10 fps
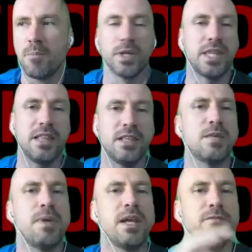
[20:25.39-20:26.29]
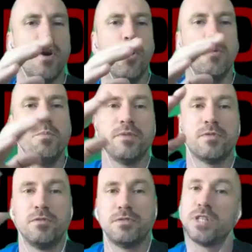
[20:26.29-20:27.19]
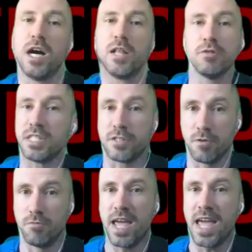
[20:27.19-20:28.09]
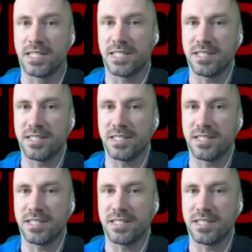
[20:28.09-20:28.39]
But then there's the bit of, oh, but if the dial goes into the red,